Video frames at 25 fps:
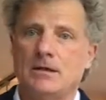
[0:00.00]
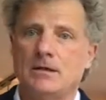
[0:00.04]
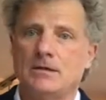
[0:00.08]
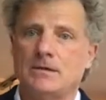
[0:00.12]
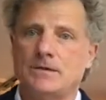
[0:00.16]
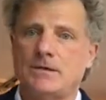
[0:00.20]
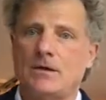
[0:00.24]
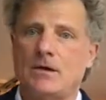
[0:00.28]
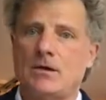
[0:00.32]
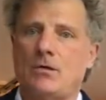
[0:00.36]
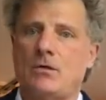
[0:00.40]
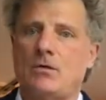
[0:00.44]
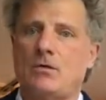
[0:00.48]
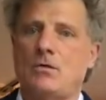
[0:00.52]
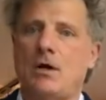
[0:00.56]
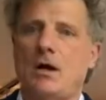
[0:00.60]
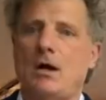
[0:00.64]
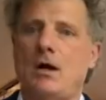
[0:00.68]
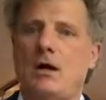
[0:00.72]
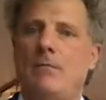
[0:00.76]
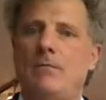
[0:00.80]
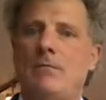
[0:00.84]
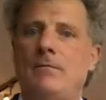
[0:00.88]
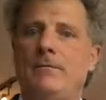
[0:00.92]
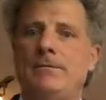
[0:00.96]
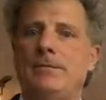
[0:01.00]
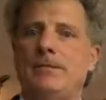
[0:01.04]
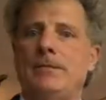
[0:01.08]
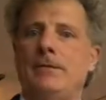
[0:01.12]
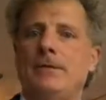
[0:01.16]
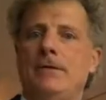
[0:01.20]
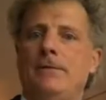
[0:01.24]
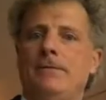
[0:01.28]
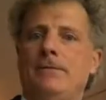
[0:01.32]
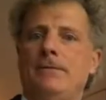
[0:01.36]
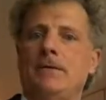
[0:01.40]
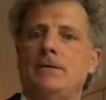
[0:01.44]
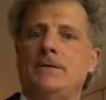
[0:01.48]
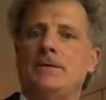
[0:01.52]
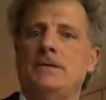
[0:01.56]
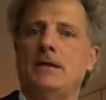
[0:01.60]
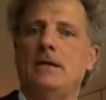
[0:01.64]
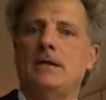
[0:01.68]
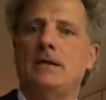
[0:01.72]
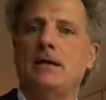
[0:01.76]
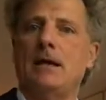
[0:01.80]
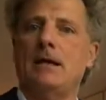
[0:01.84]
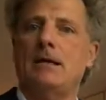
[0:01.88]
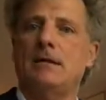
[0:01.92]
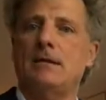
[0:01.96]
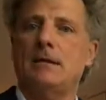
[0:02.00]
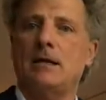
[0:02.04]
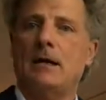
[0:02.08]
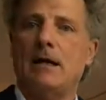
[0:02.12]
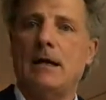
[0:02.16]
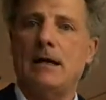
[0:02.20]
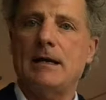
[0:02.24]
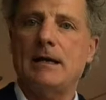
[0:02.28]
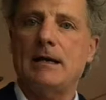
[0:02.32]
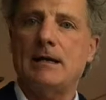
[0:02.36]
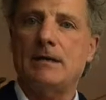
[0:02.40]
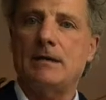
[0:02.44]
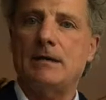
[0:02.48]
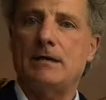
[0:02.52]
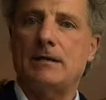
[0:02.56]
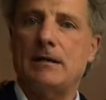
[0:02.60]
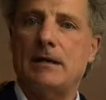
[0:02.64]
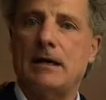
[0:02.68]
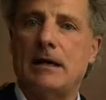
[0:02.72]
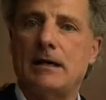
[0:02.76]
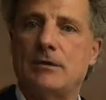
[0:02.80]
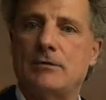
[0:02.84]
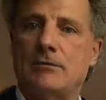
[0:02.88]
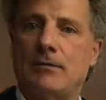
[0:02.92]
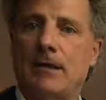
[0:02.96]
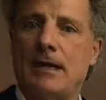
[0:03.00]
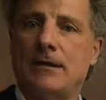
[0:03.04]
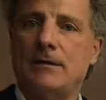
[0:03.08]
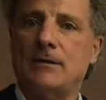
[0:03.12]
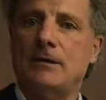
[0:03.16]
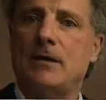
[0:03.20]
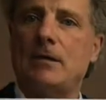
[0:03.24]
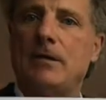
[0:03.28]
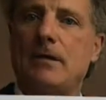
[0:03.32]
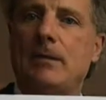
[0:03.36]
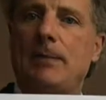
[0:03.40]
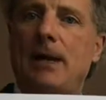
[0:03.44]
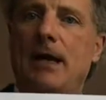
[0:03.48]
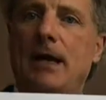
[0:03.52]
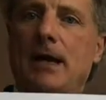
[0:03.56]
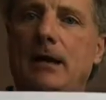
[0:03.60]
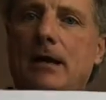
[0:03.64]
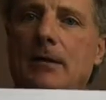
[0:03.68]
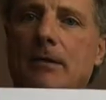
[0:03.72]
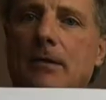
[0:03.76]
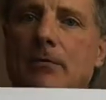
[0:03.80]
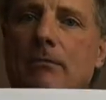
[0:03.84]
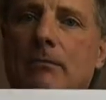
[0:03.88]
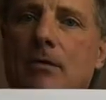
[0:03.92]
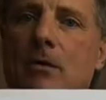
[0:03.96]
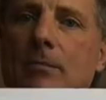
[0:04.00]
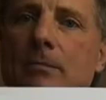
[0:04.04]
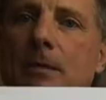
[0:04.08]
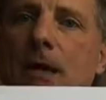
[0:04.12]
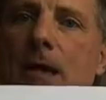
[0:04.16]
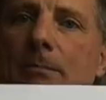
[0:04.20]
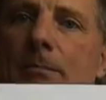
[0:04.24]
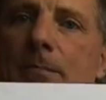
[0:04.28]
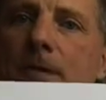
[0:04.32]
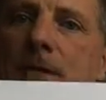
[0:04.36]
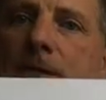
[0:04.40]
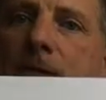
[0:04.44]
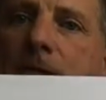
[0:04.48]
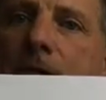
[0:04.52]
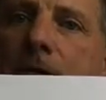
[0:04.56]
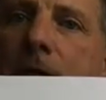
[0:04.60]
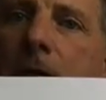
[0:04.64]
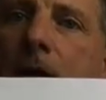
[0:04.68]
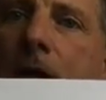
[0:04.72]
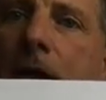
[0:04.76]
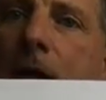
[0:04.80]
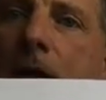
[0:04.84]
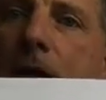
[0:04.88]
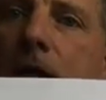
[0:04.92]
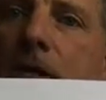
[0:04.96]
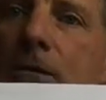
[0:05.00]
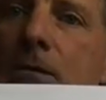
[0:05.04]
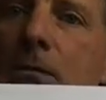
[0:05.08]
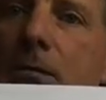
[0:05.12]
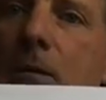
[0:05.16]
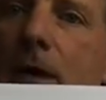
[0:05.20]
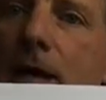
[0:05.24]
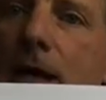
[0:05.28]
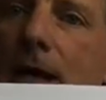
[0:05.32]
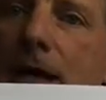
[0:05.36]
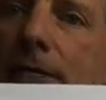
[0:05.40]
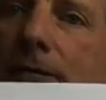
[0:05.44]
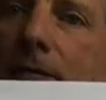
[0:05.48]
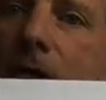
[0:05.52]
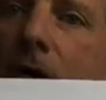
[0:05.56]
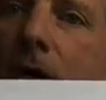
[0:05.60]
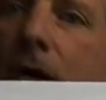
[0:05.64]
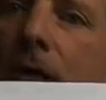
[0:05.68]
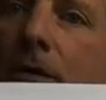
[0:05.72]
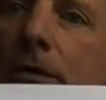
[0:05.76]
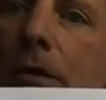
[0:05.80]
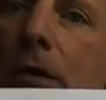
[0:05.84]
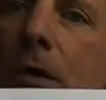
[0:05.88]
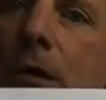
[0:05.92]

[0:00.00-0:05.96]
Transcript: So the first thing that I address on the back of the roadmap is what I've called